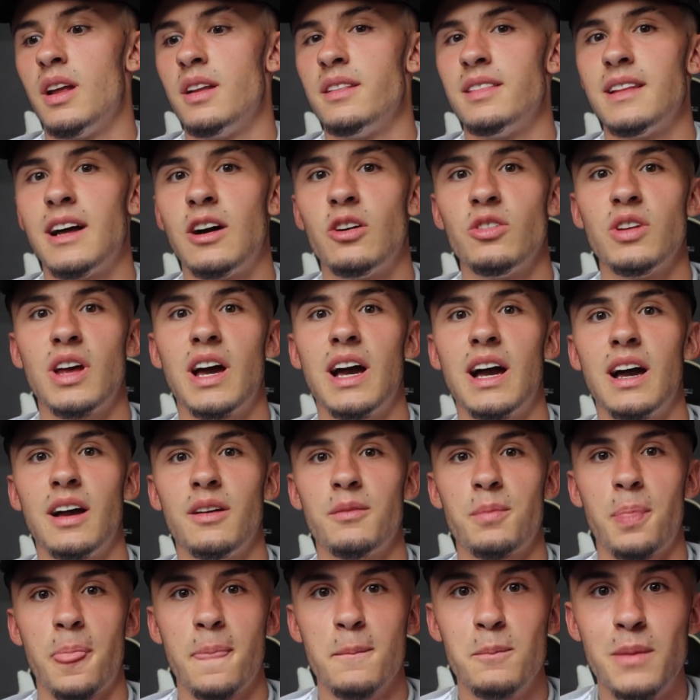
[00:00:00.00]
now that
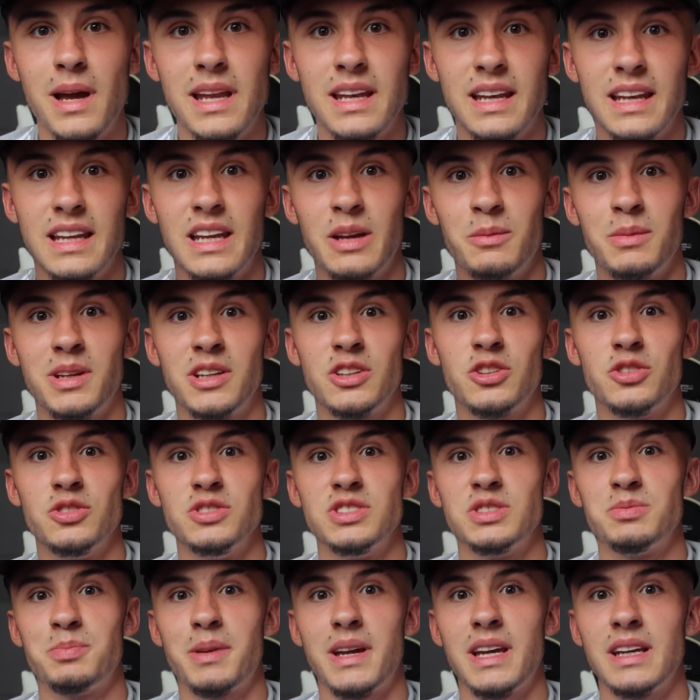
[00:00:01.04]
mentally I'm in a good
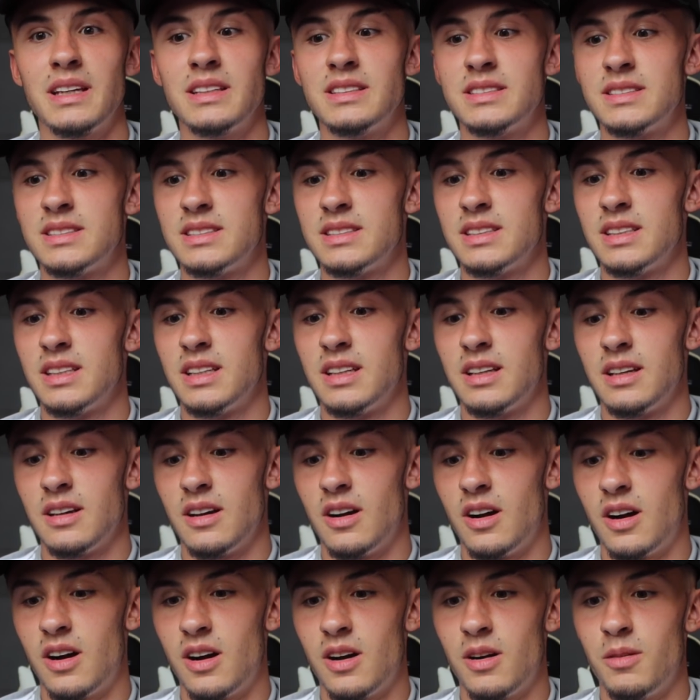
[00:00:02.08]
space,
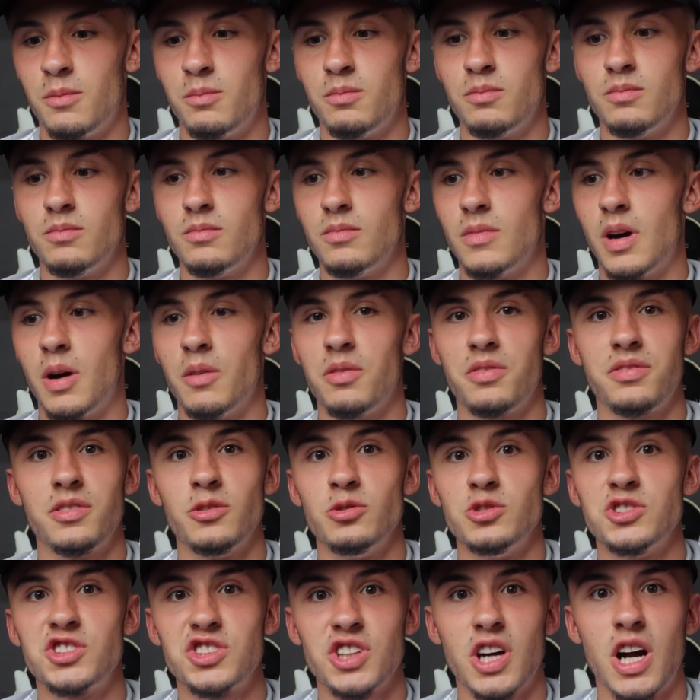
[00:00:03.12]
I
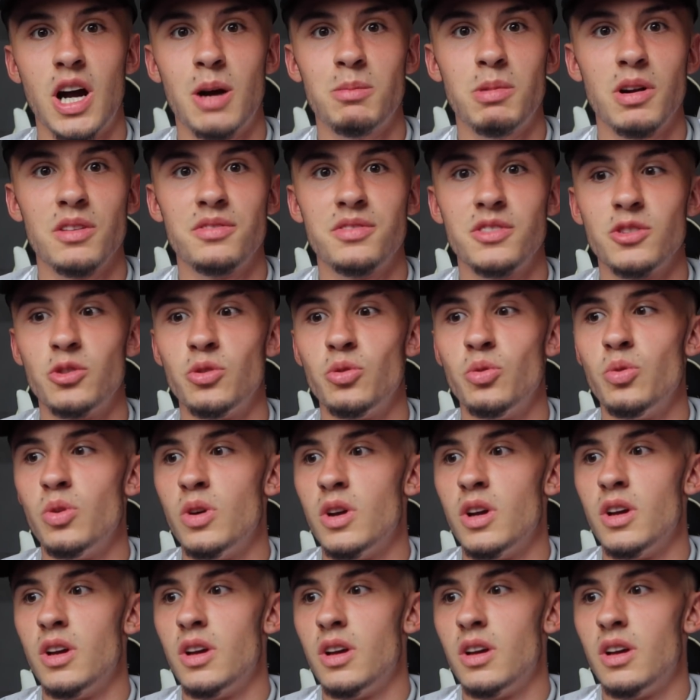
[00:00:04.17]
feel sharp, I feel
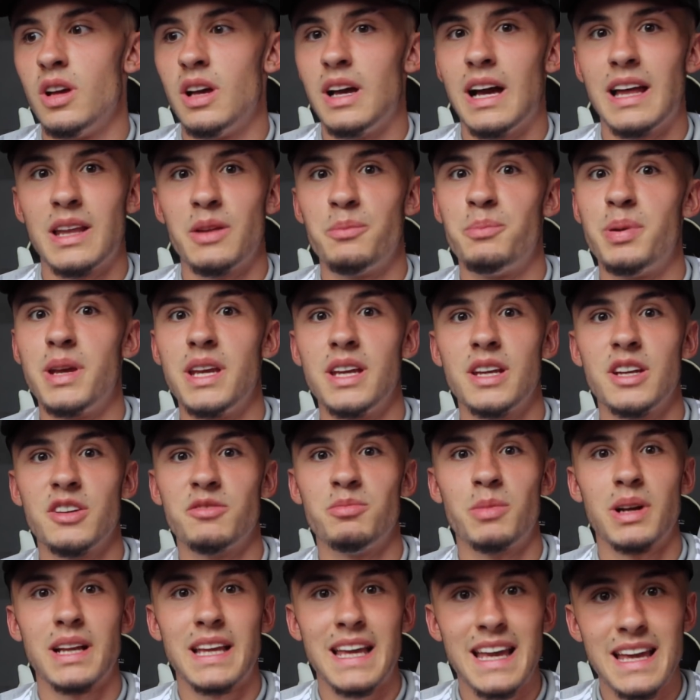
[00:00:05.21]
at the peak of
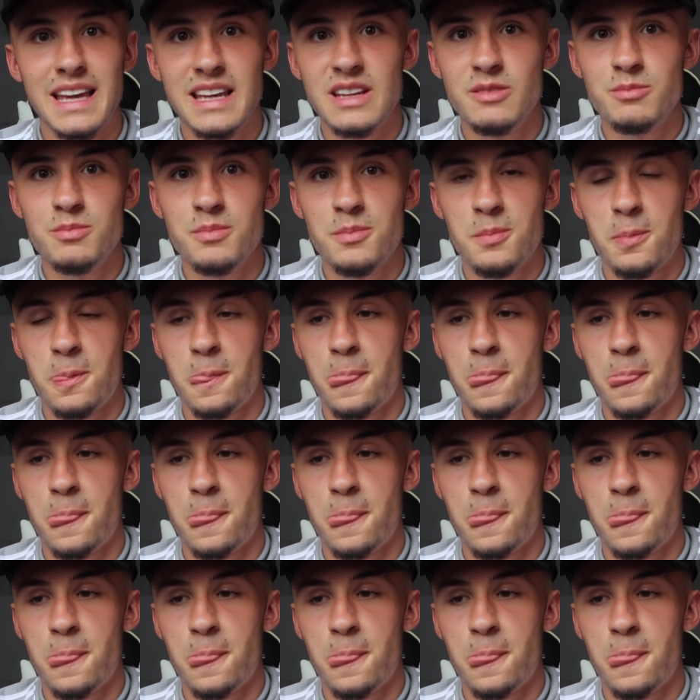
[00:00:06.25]
my game.